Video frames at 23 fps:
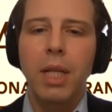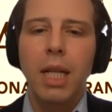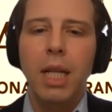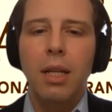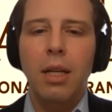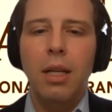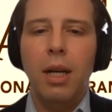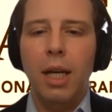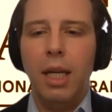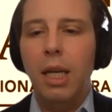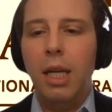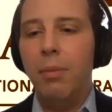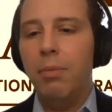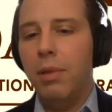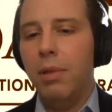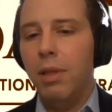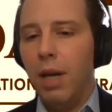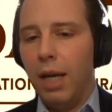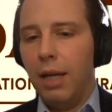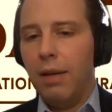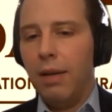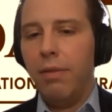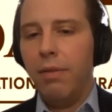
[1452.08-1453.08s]

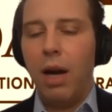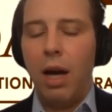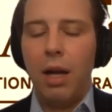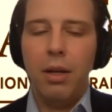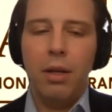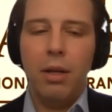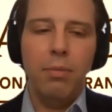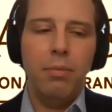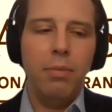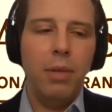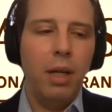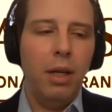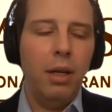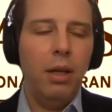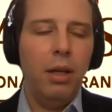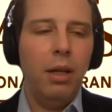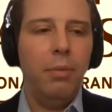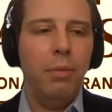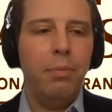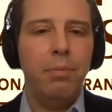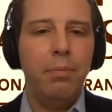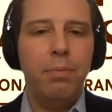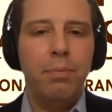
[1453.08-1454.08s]
I've gotten
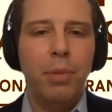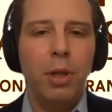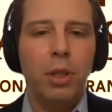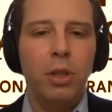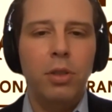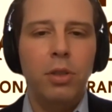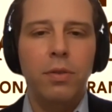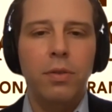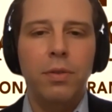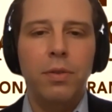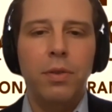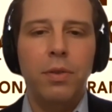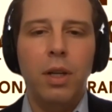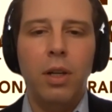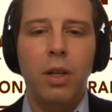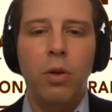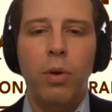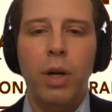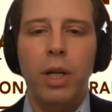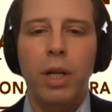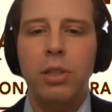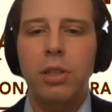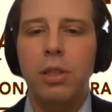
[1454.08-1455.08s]
a bunch of
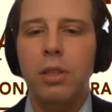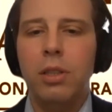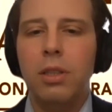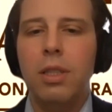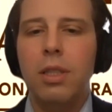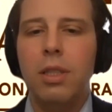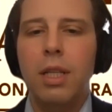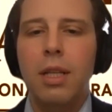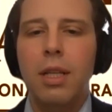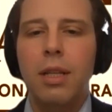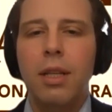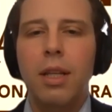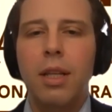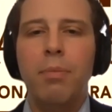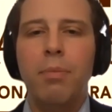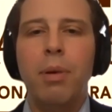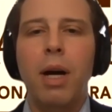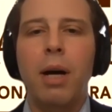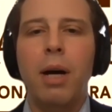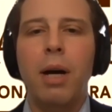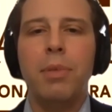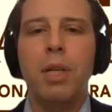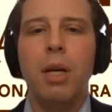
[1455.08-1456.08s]
questions that have
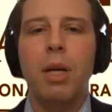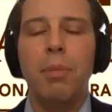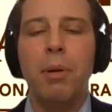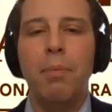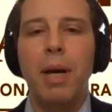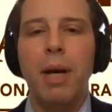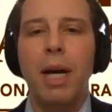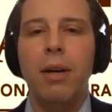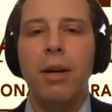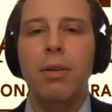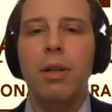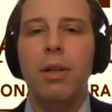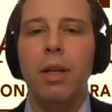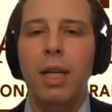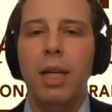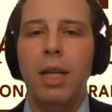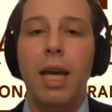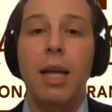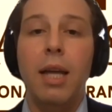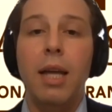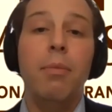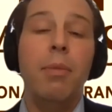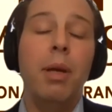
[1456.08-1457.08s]
popped up about,
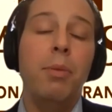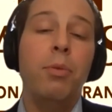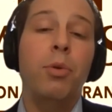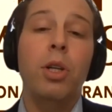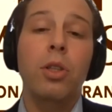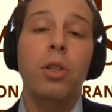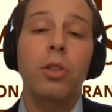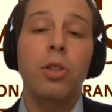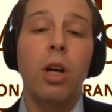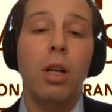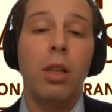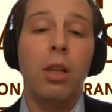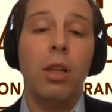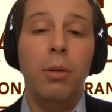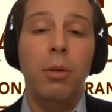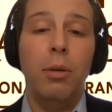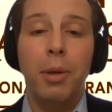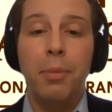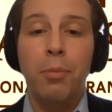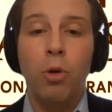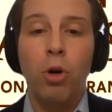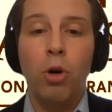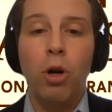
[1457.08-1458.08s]
again, maybe we can talk a
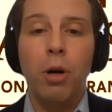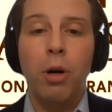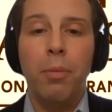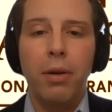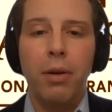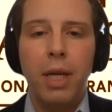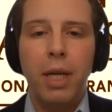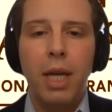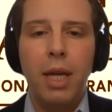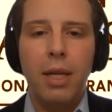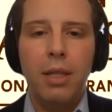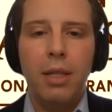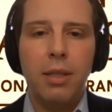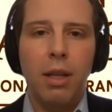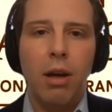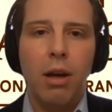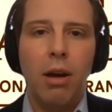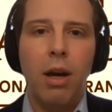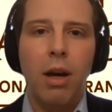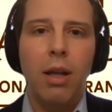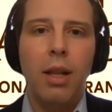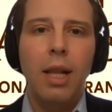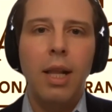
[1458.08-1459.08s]
little bit more about case
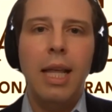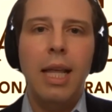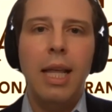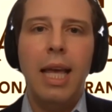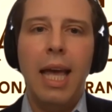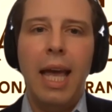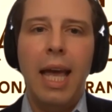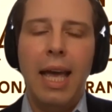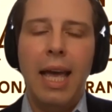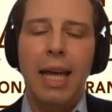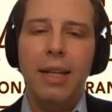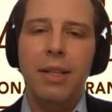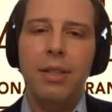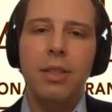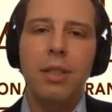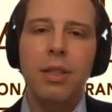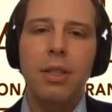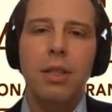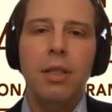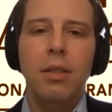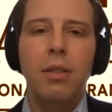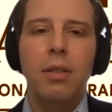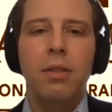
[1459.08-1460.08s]
law and
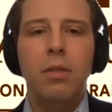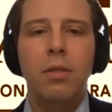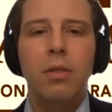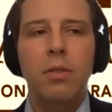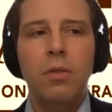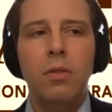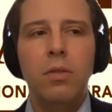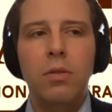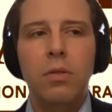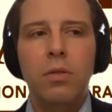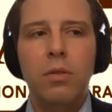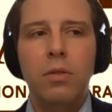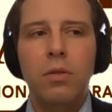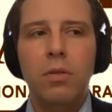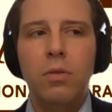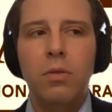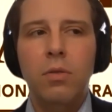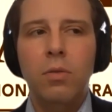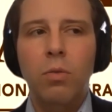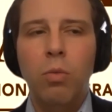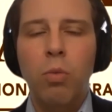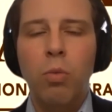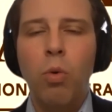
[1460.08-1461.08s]

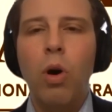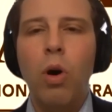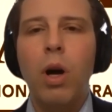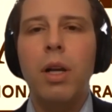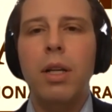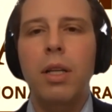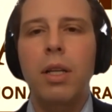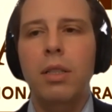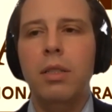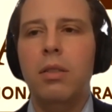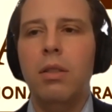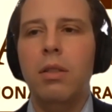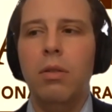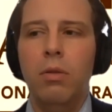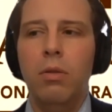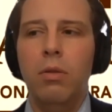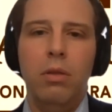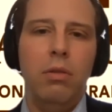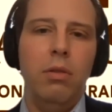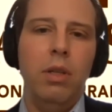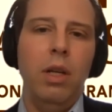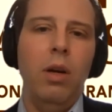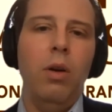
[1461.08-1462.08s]
what is
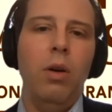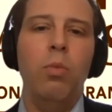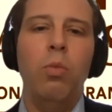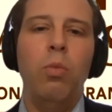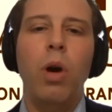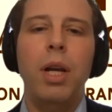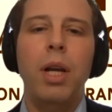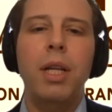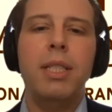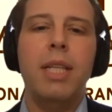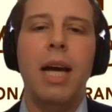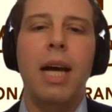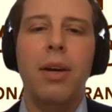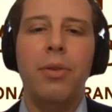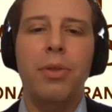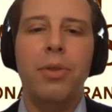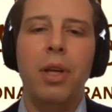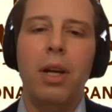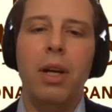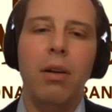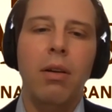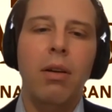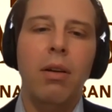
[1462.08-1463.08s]
out
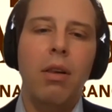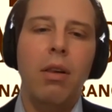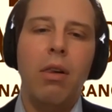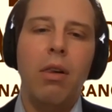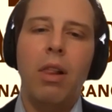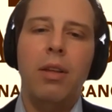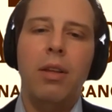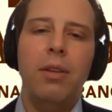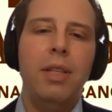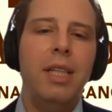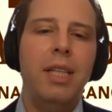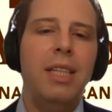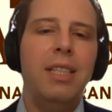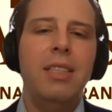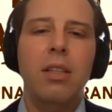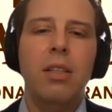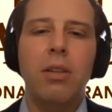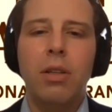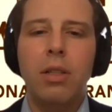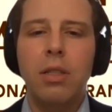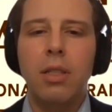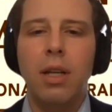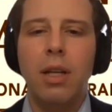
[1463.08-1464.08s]
there. Is
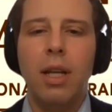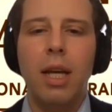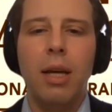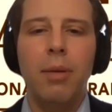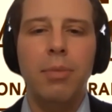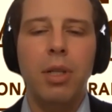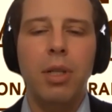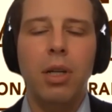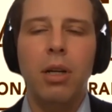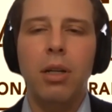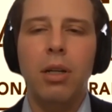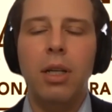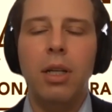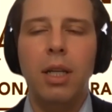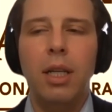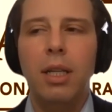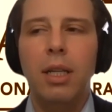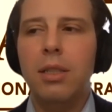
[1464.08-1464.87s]
there a slam dunk?